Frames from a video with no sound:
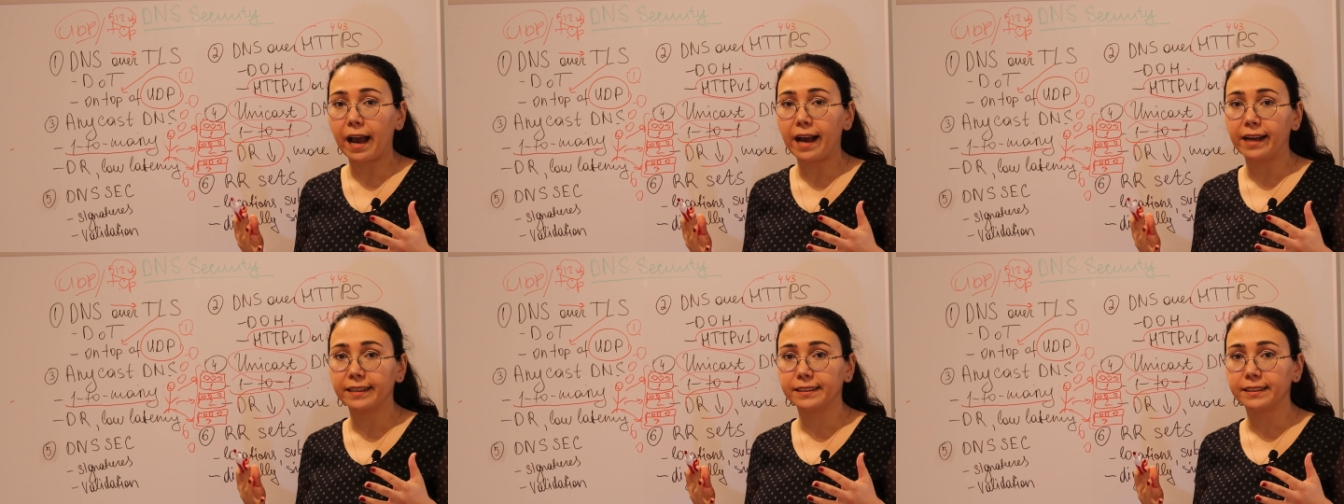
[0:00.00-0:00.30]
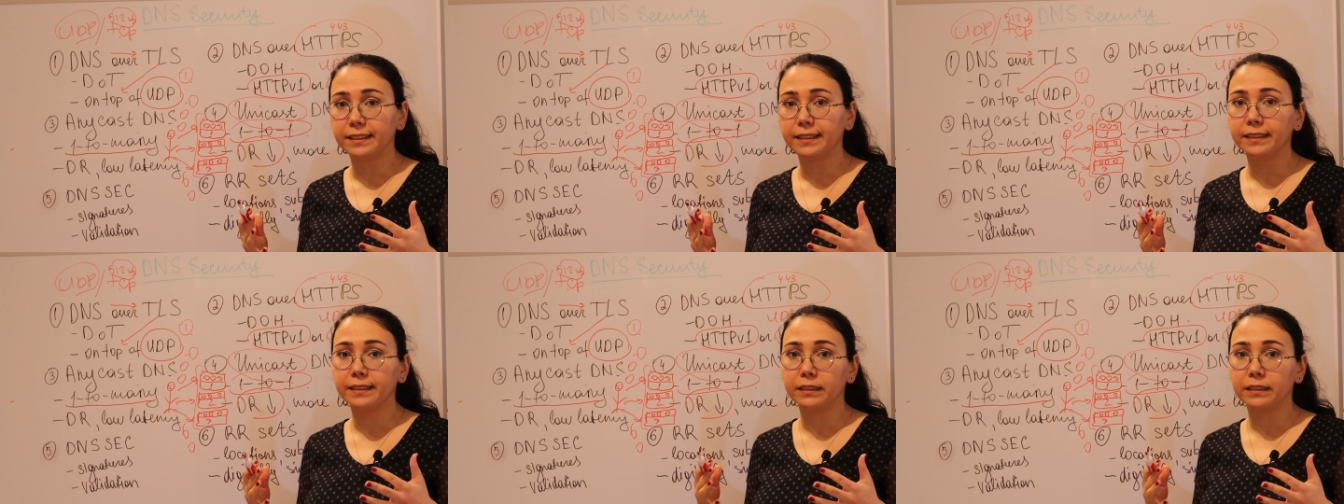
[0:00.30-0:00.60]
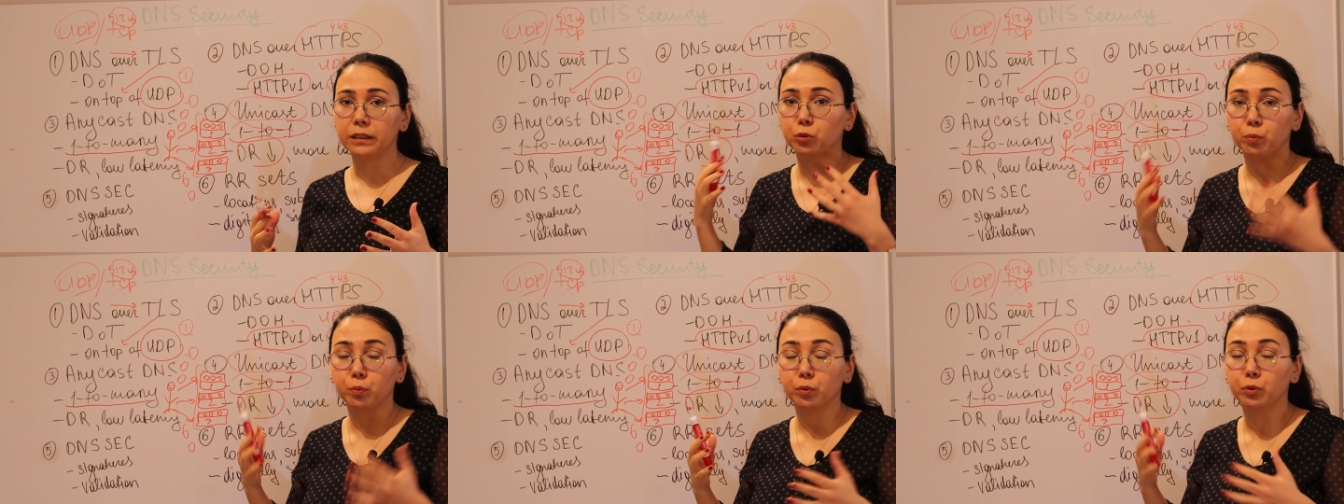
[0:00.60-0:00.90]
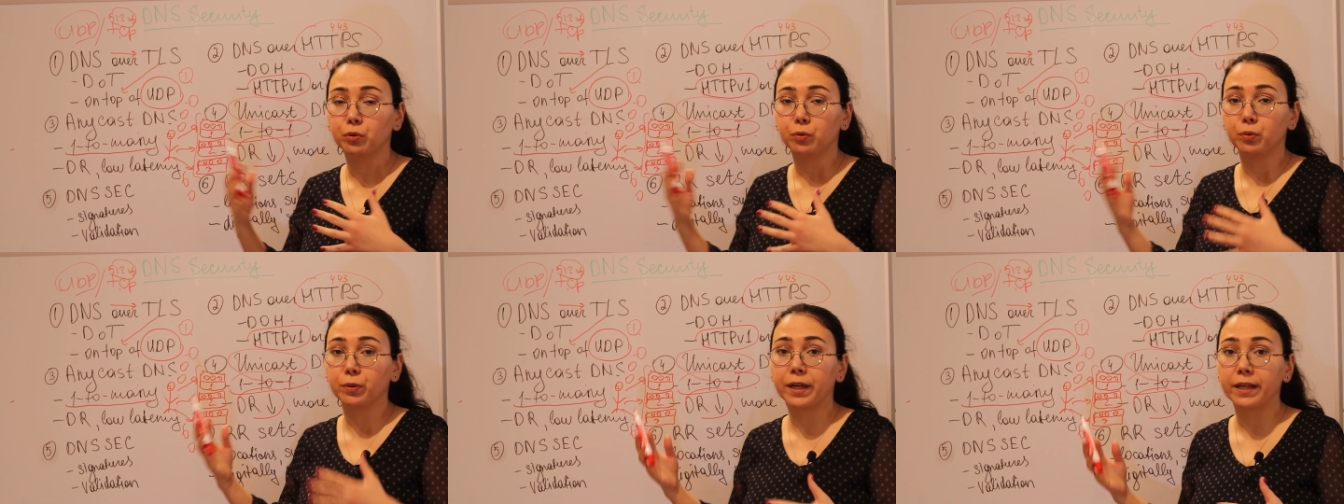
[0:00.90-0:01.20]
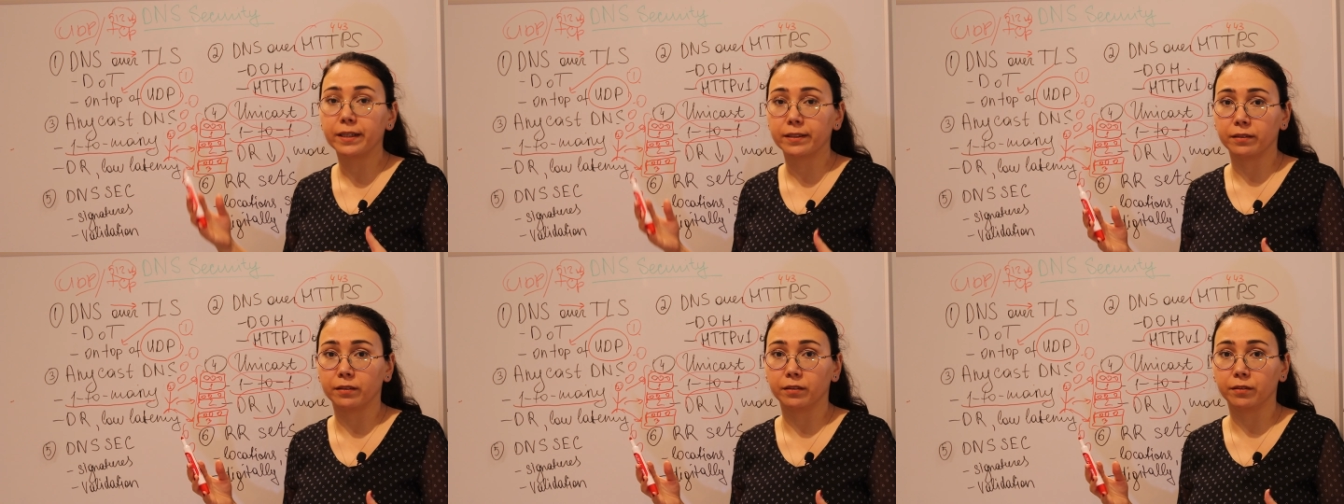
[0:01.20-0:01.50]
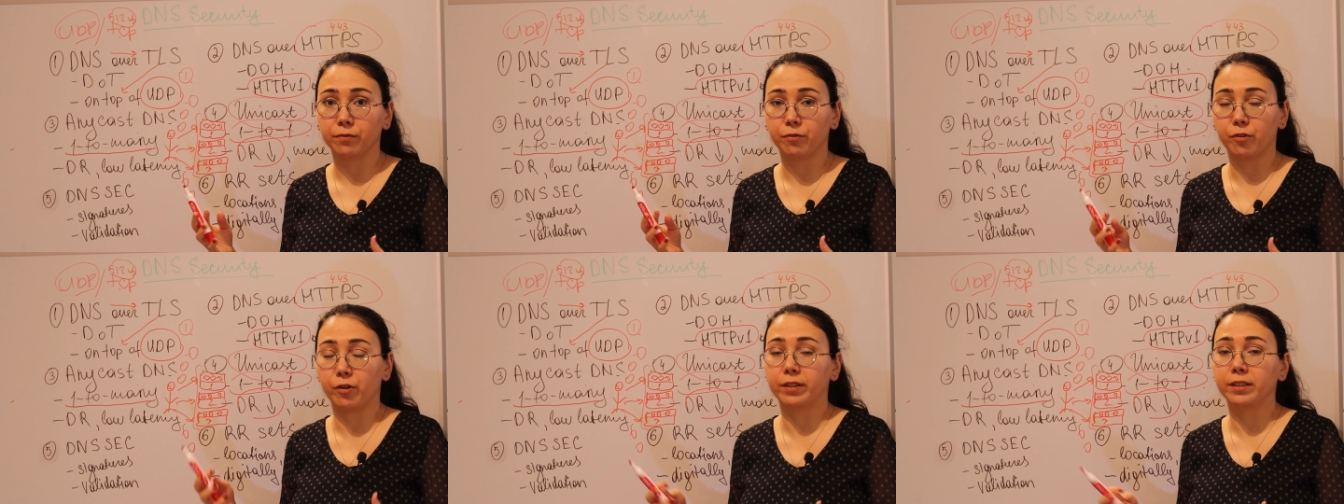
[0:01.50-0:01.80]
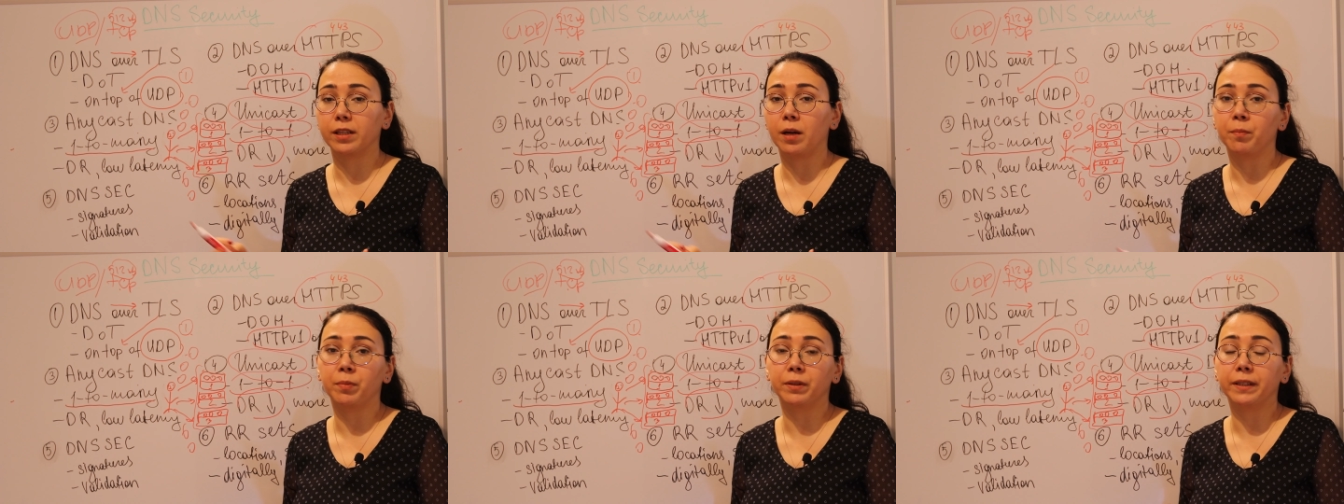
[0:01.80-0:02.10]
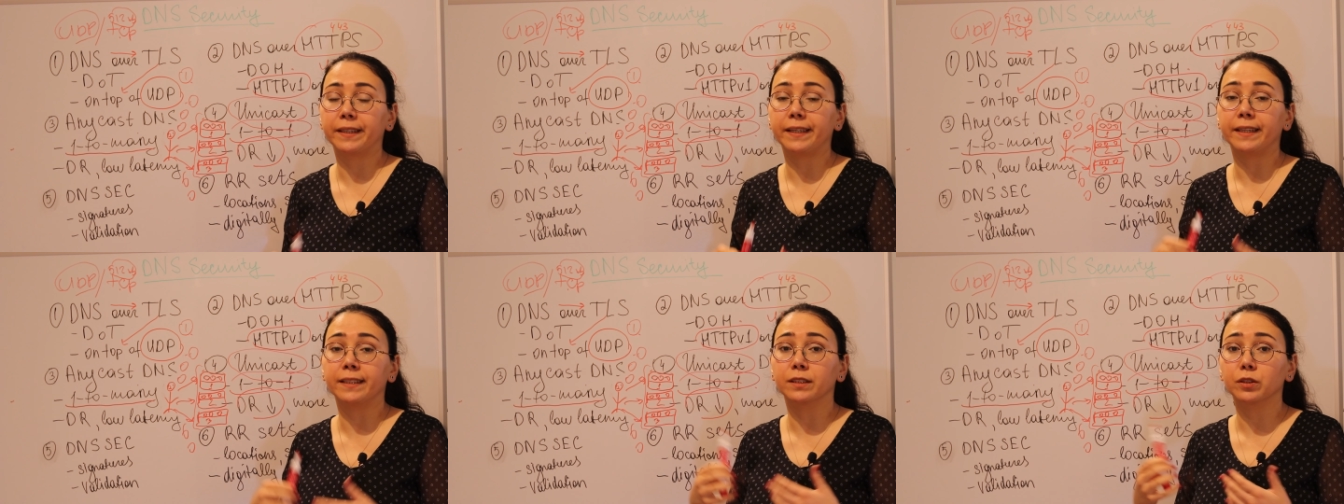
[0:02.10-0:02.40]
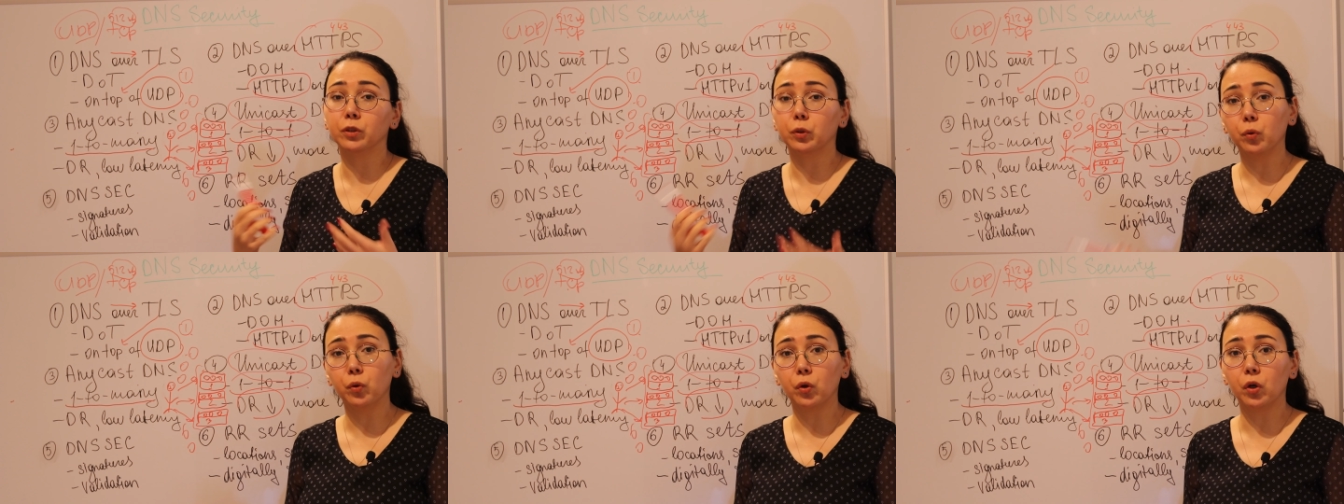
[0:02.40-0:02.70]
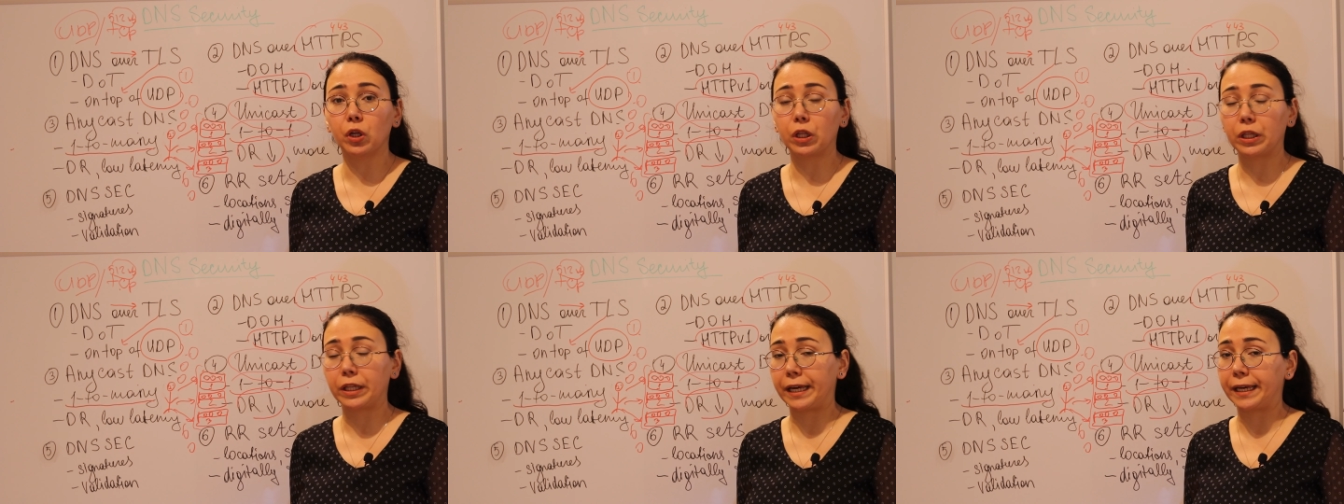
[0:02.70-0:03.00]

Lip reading: as easy to put together, for example, against Google,